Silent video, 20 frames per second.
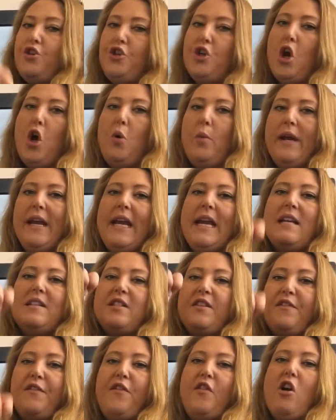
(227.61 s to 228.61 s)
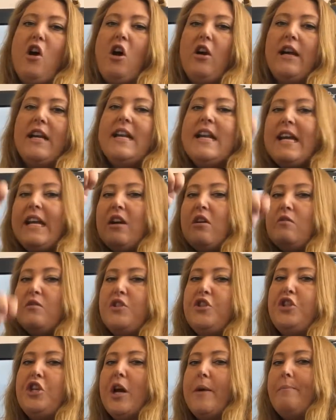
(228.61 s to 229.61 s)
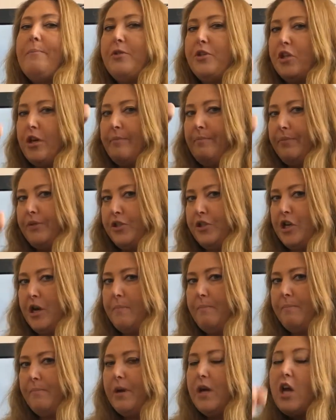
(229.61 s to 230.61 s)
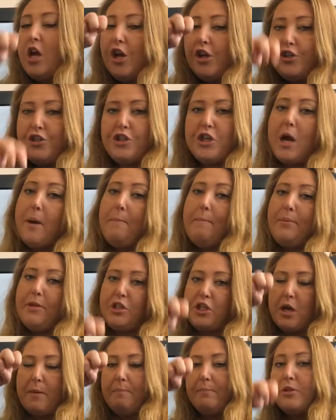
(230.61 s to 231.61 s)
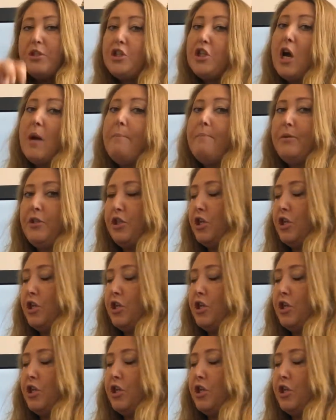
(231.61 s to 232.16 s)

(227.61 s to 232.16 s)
Joey is a frog and he goes jump, jump, jump, jump, jump, jump,